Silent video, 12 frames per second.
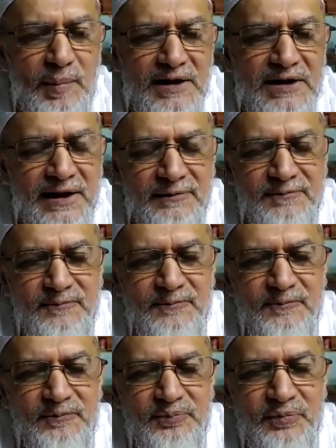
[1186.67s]
Baqi,
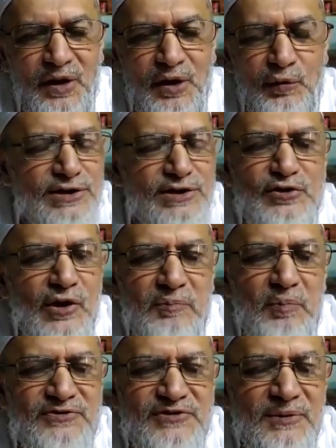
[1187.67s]
which is
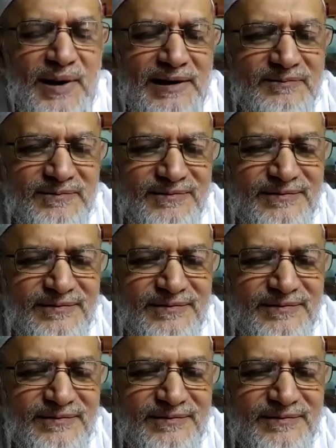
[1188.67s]
not possible.